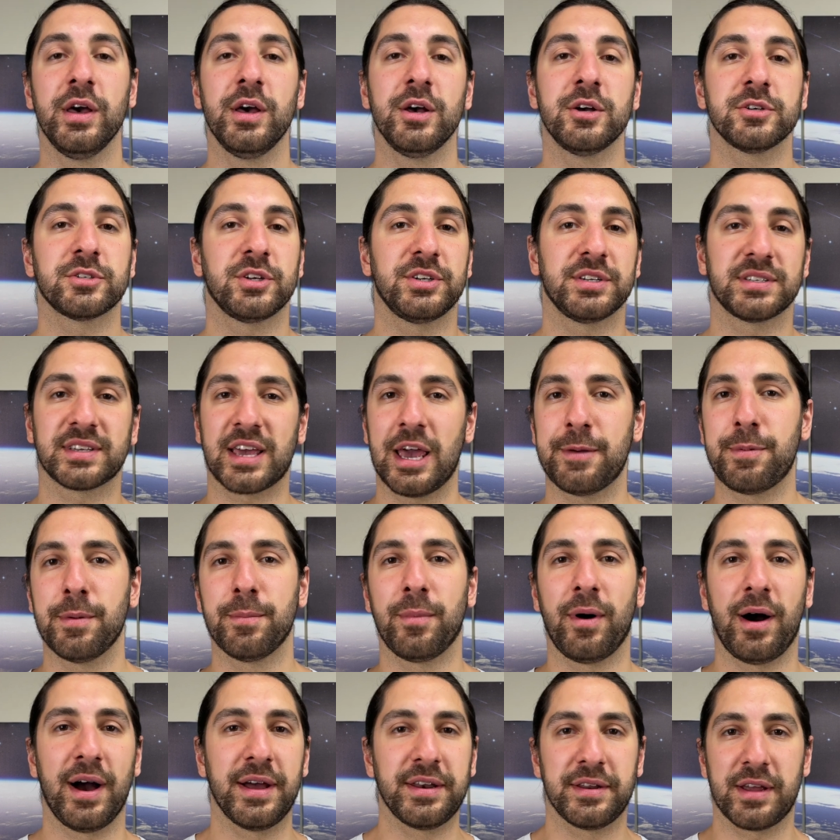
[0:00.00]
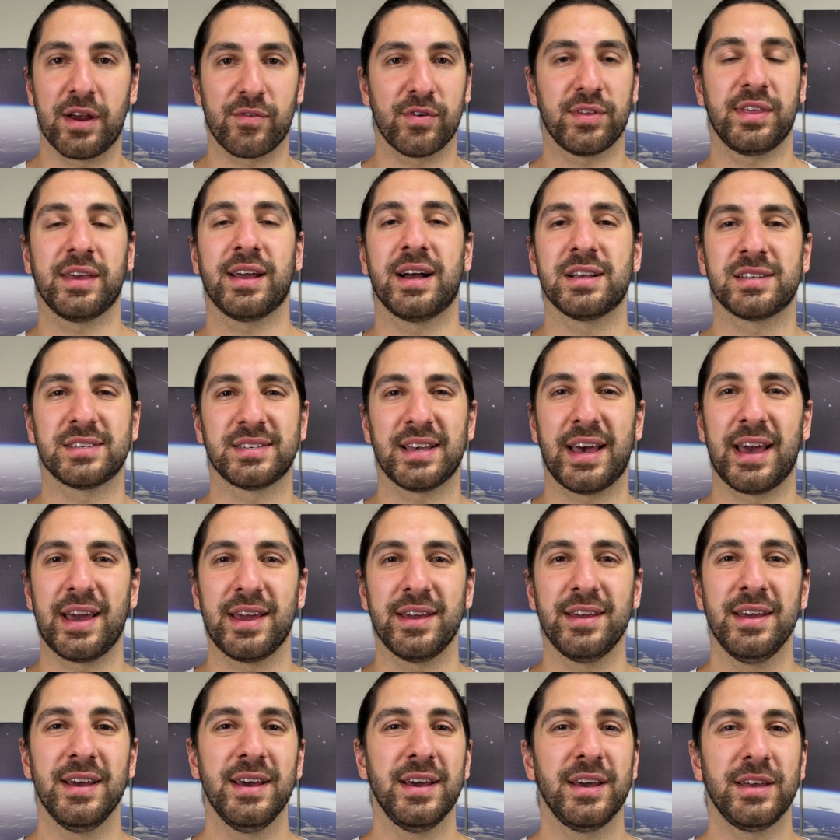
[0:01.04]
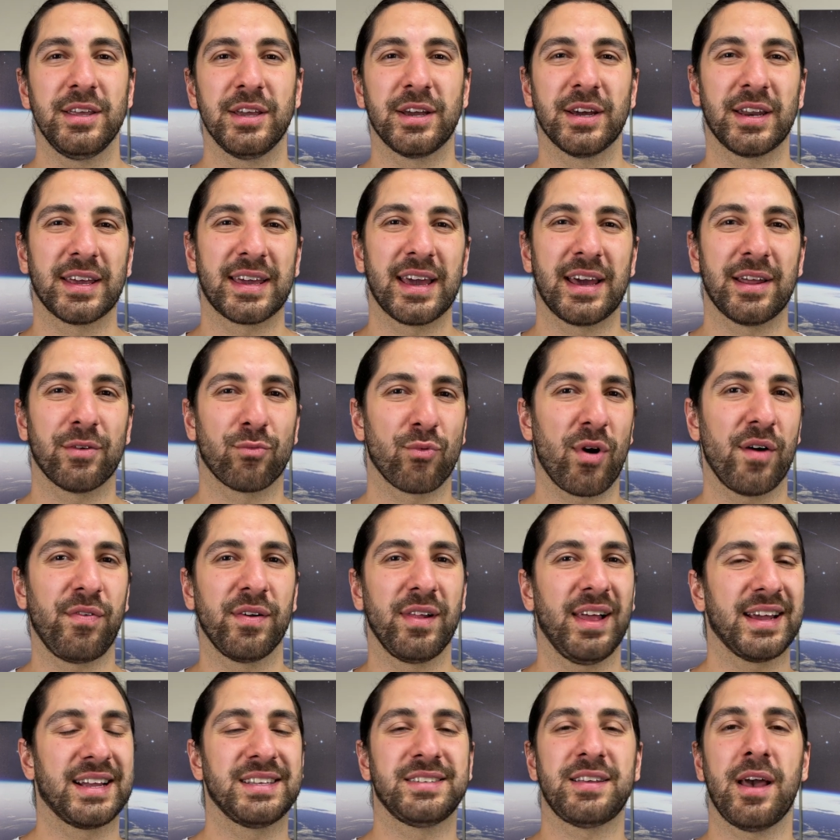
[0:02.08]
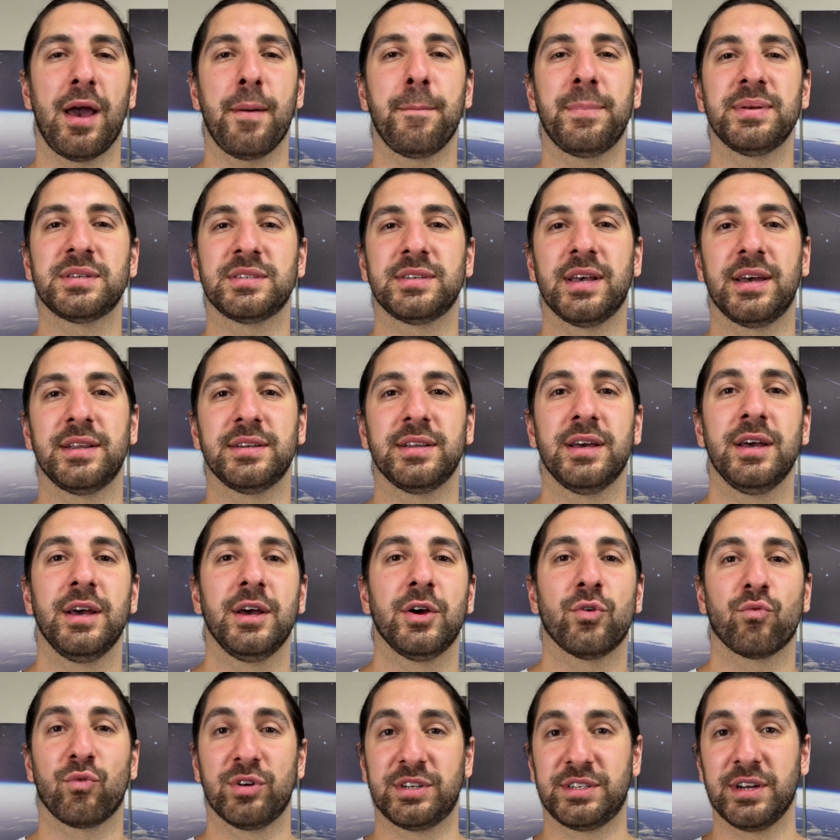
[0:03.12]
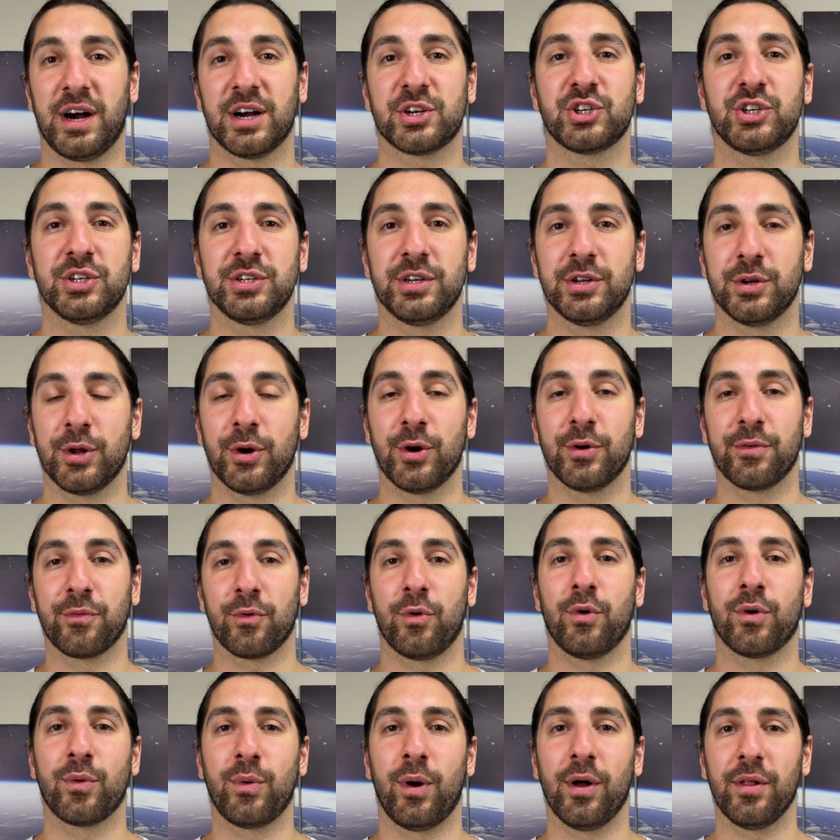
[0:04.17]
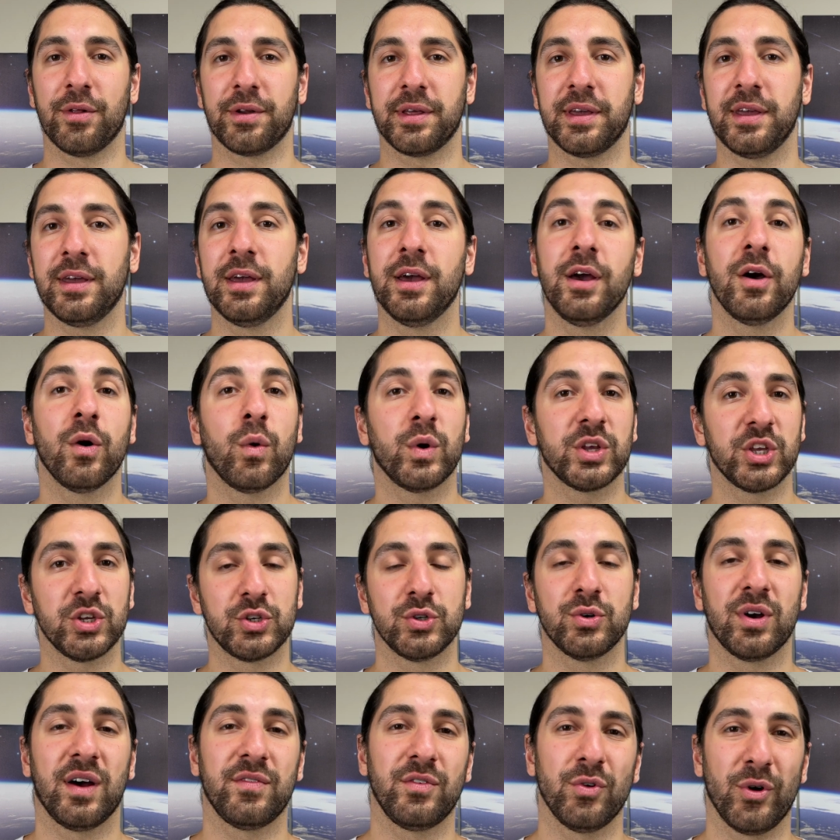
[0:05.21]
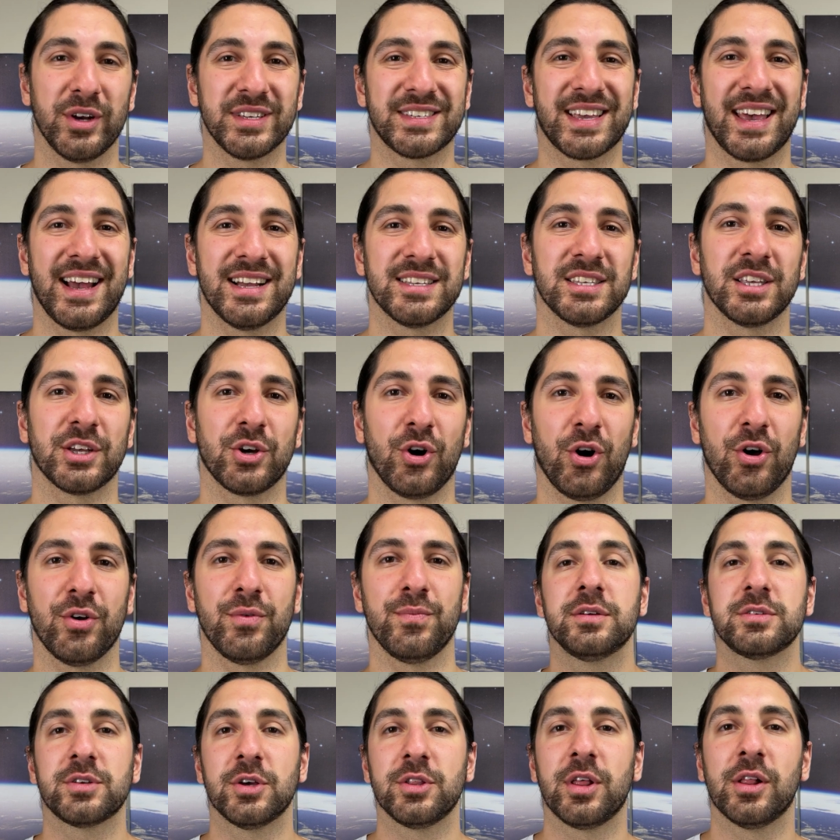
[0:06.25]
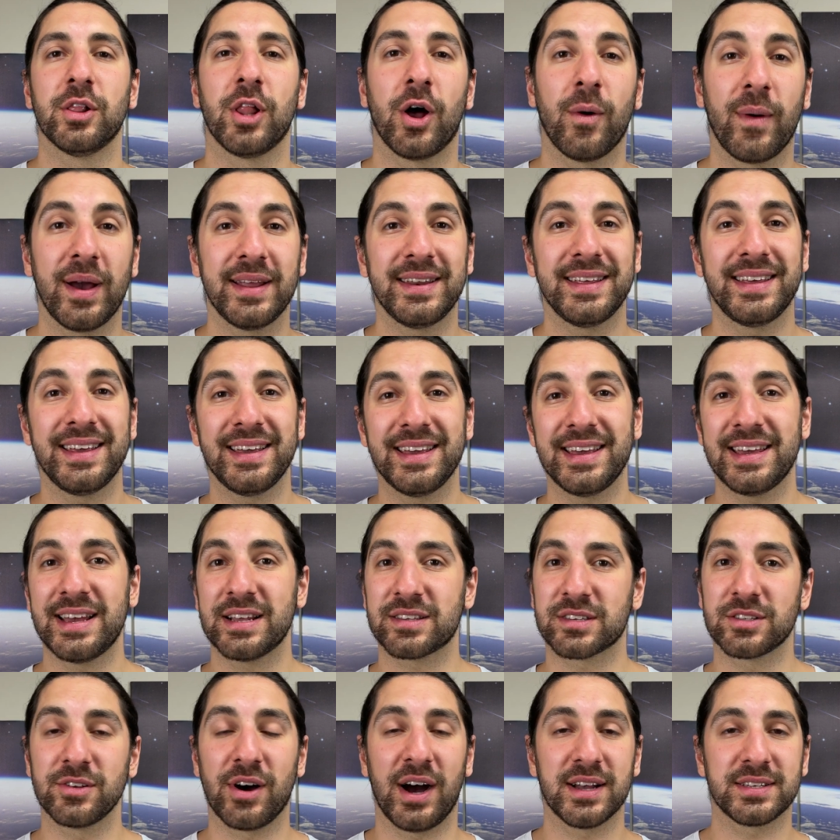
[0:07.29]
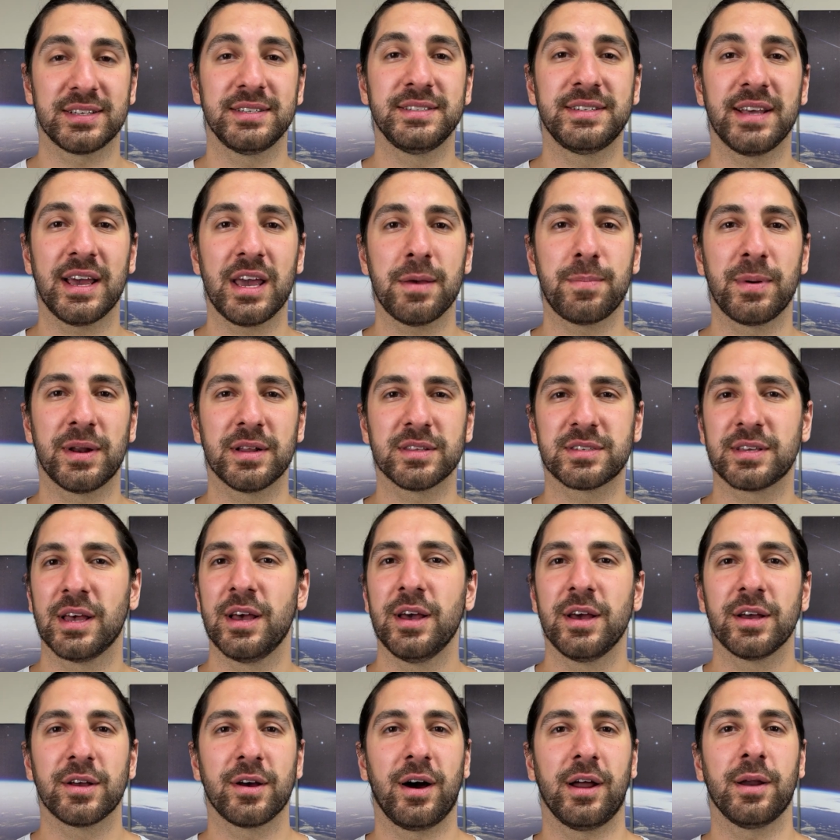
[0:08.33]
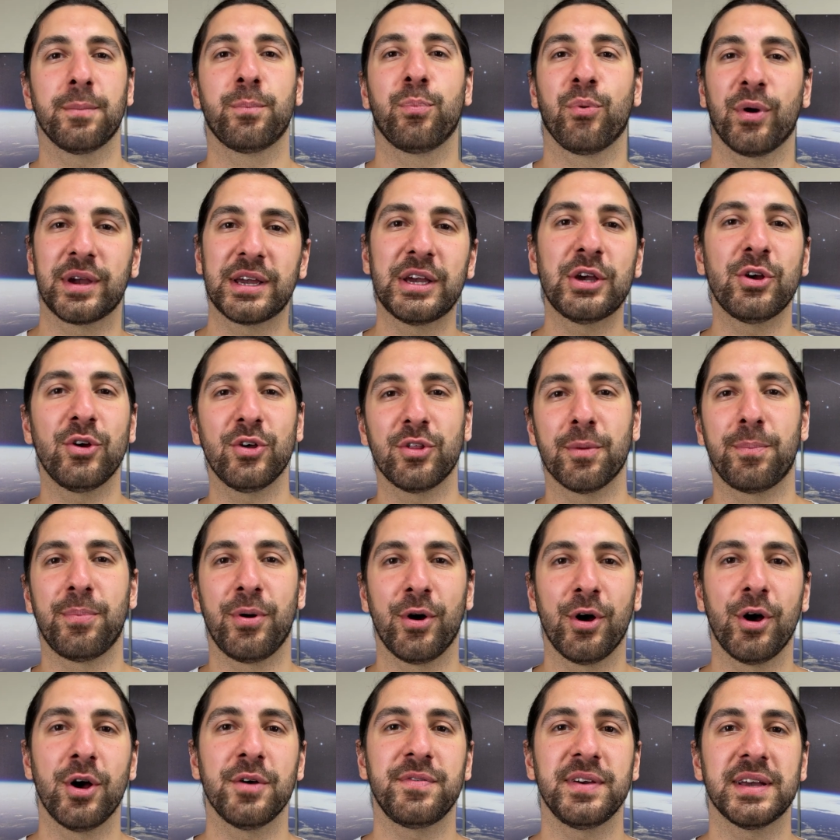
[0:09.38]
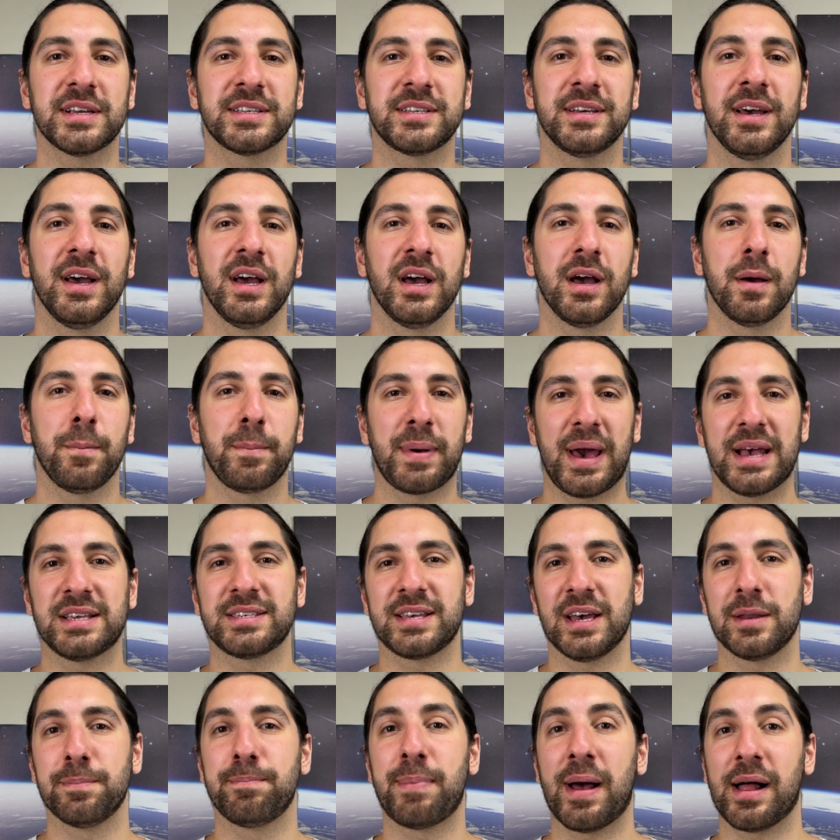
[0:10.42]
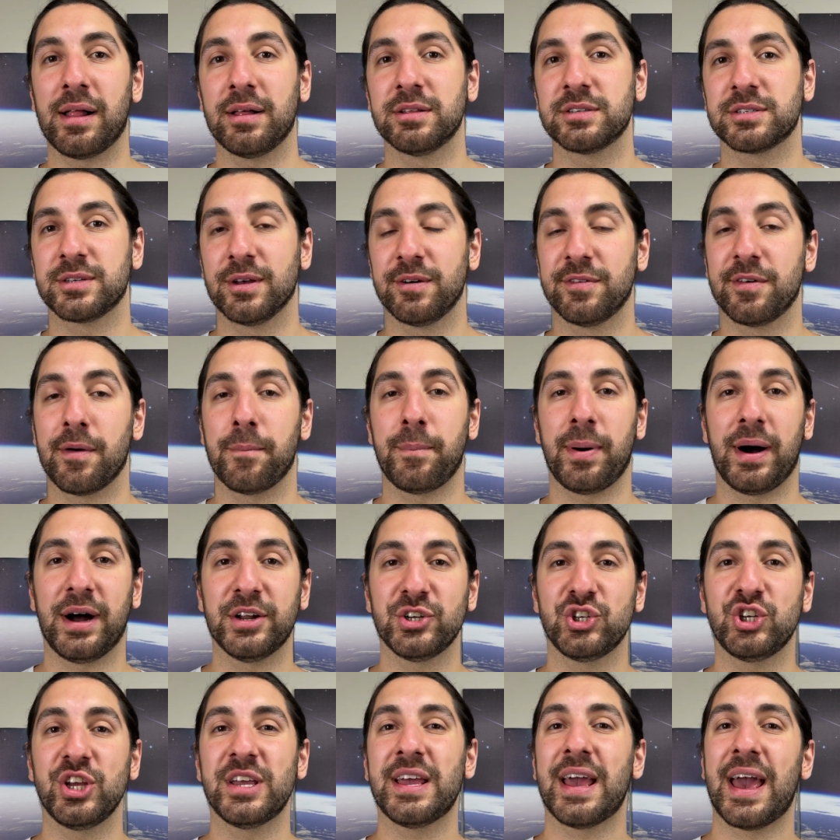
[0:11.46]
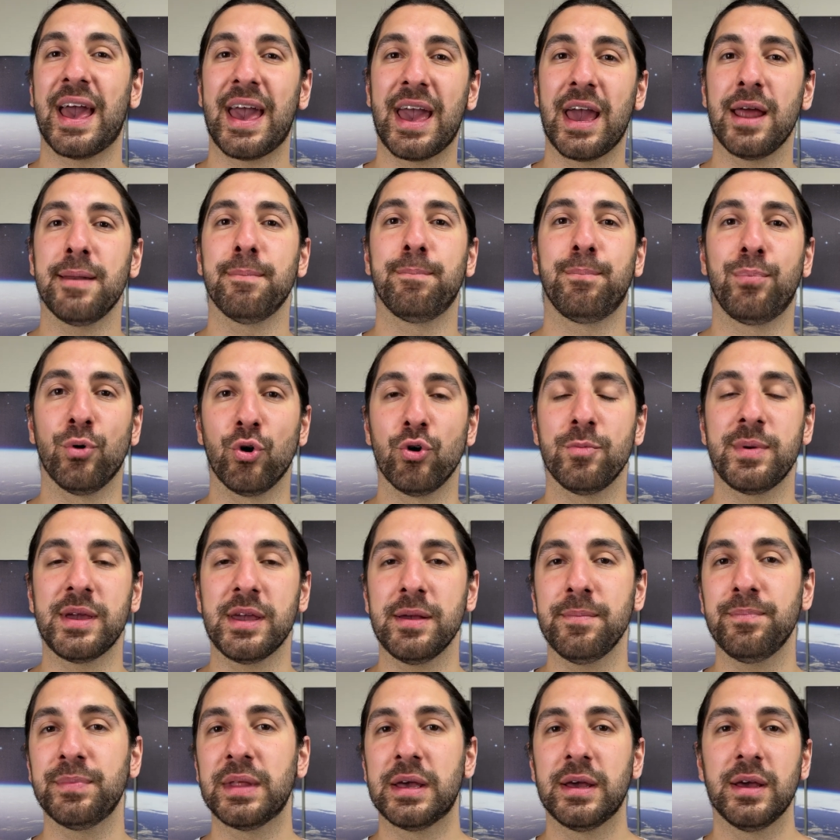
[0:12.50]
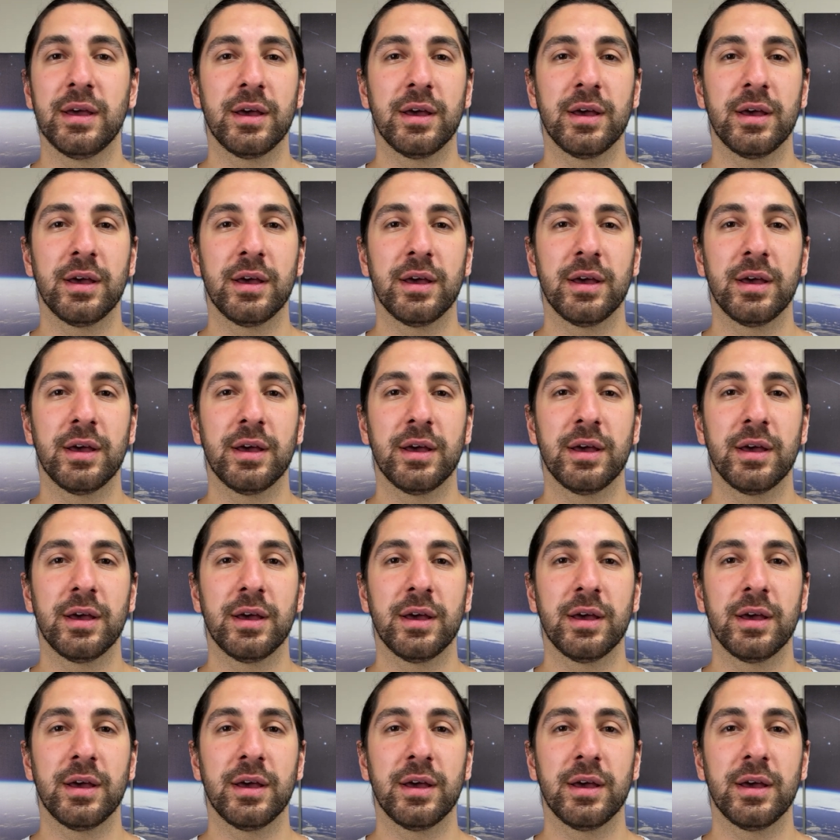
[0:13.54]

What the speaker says: So just keep in mind everything I say, you're going to get roughly like a 10% reduction in overall quality when you do have noise cancelling on. So the low end here hits nice and deep, and it's kind of bringing you the perfect bass head balance of punchy and boomy.